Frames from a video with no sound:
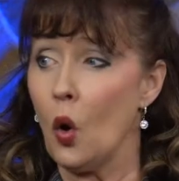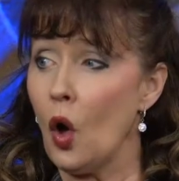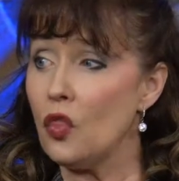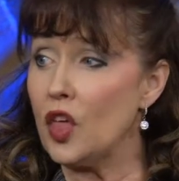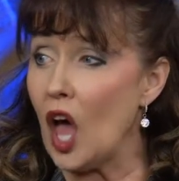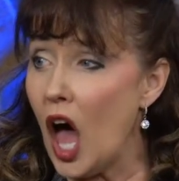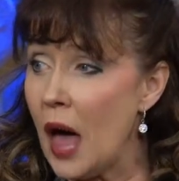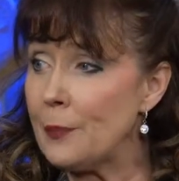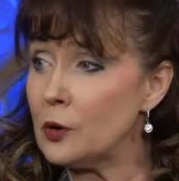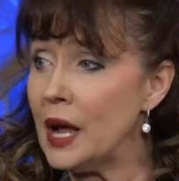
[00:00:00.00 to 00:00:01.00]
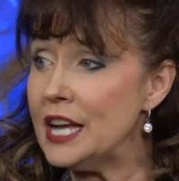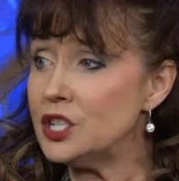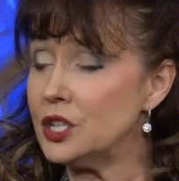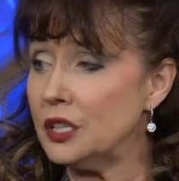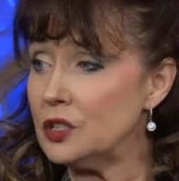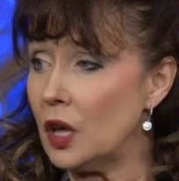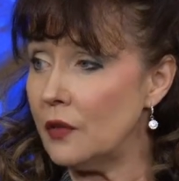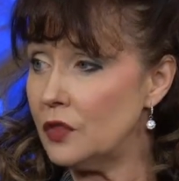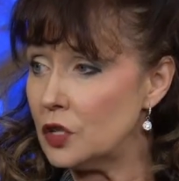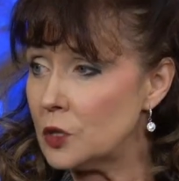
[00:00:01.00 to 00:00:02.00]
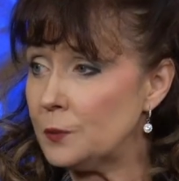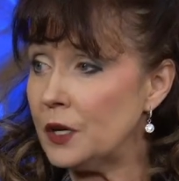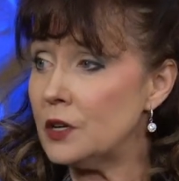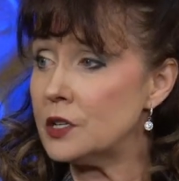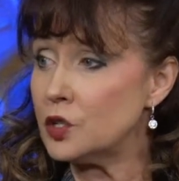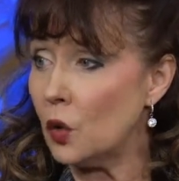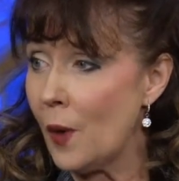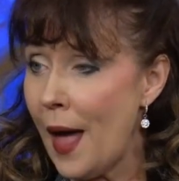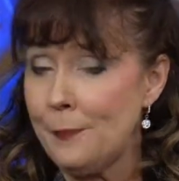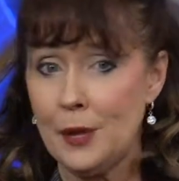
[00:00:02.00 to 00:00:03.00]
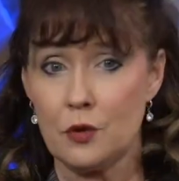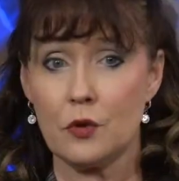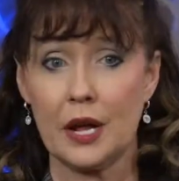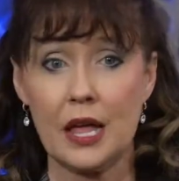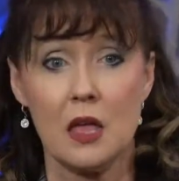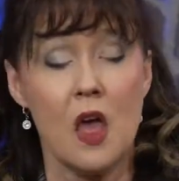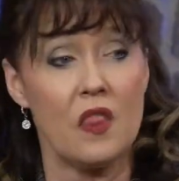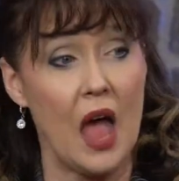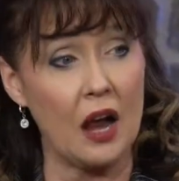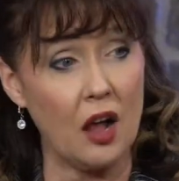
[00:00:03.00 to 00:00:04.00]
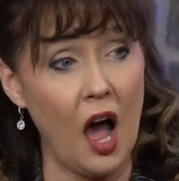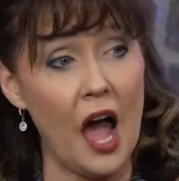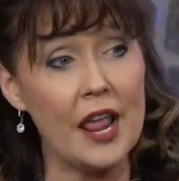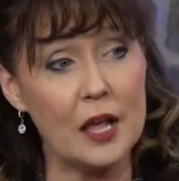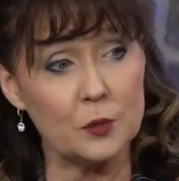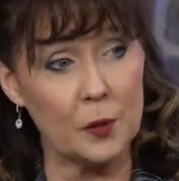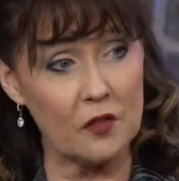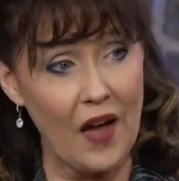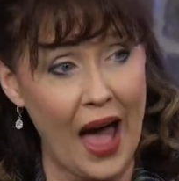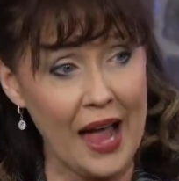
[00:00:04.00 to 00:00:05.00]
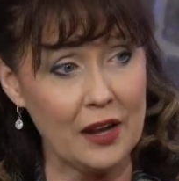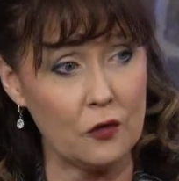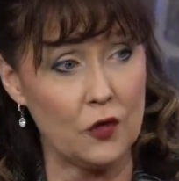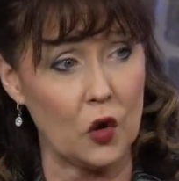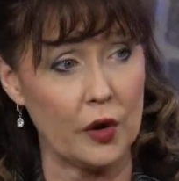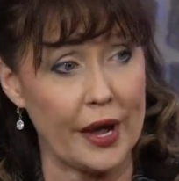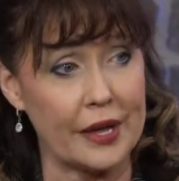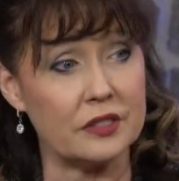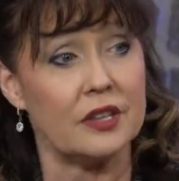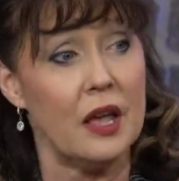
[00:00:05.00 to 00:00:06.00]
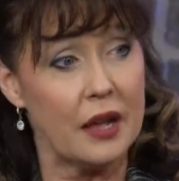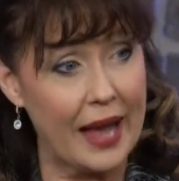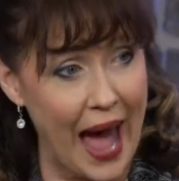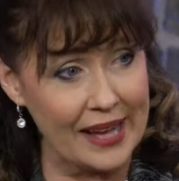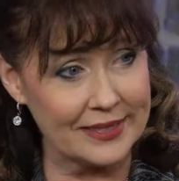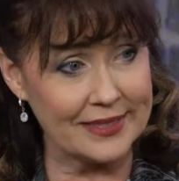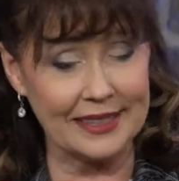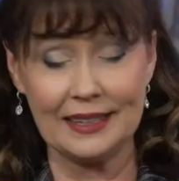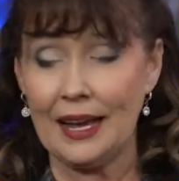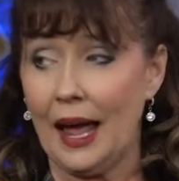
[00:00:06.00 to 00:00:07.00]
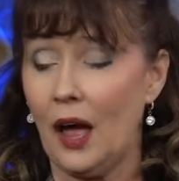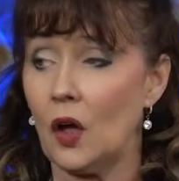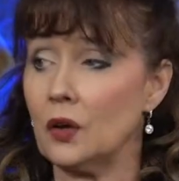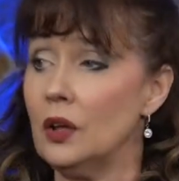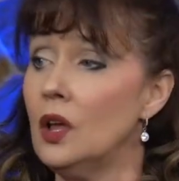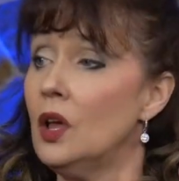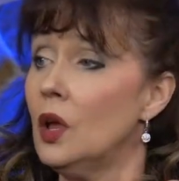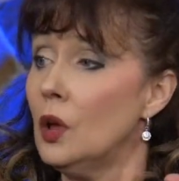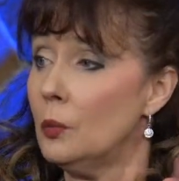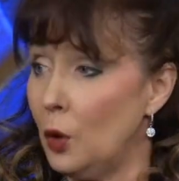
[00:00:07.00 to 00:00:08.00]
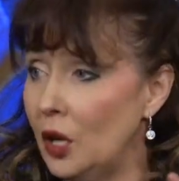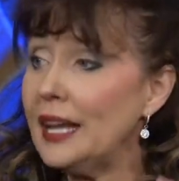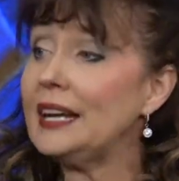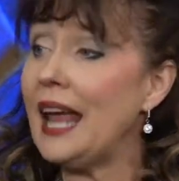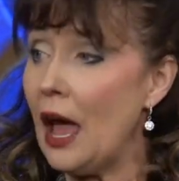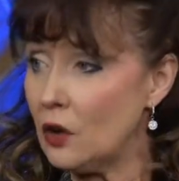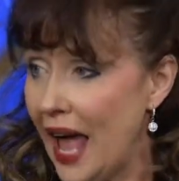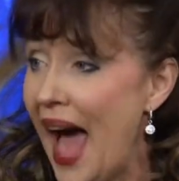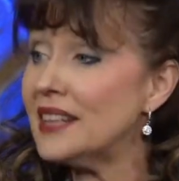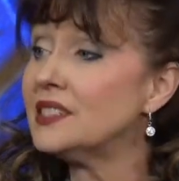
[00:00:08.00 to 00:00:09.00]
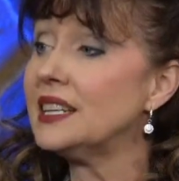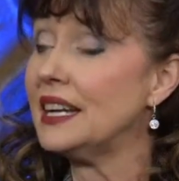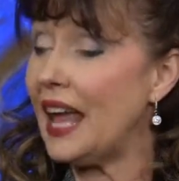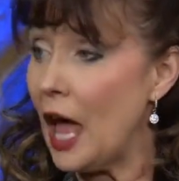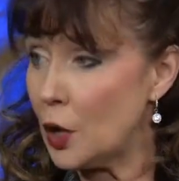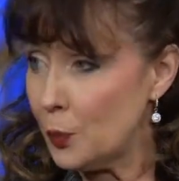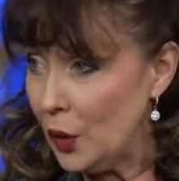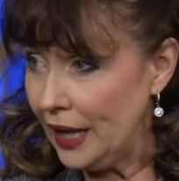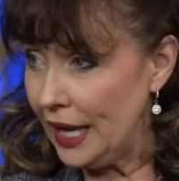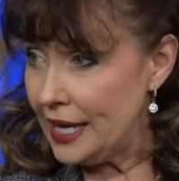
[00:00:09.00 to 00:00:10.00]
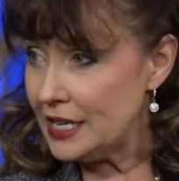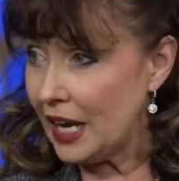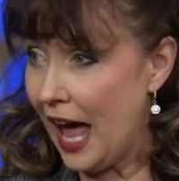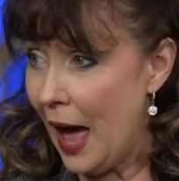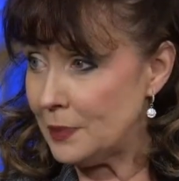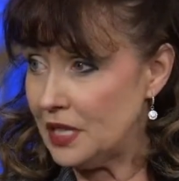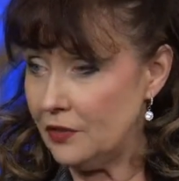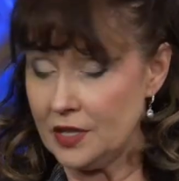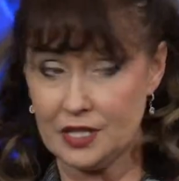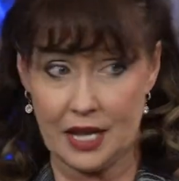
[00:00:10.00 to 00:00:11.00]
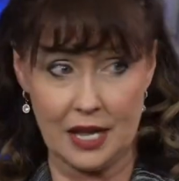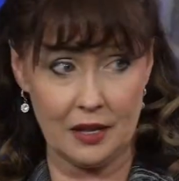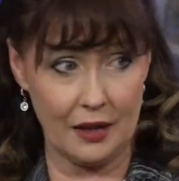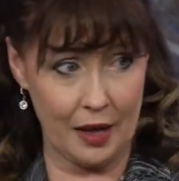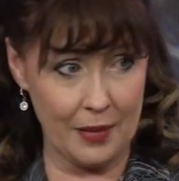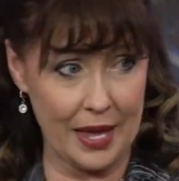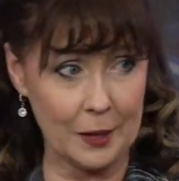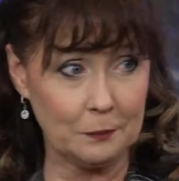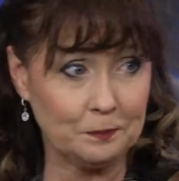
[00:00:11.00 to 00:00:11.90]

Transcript: the operations of the spiritual weaponry that God has provided for us casting down, pulling down, casting down, bringing into captivity. Amen?